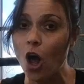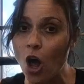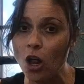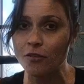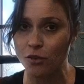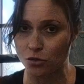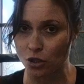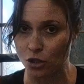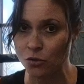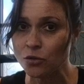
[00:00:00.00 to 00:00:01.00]
all of those
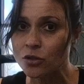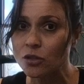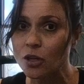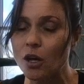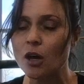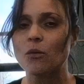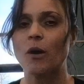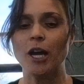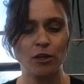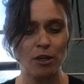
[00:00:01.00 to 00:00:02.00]
glutes,
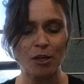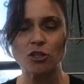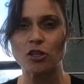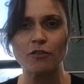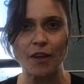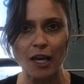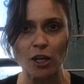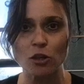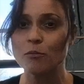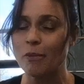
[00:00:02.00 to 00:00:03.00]
right? You need to make sure you find that
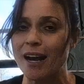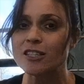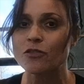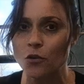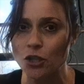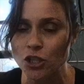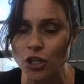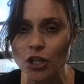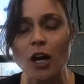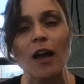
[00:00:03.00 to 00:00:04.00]
glute max for
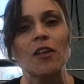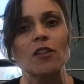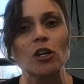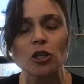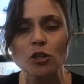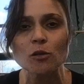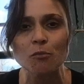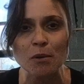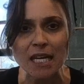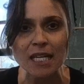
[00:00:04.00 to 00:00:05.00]
sure, and then the glute
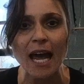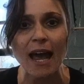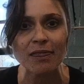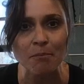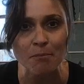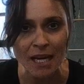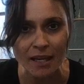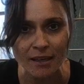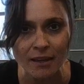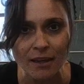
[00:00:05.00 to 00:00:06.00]
med and the min.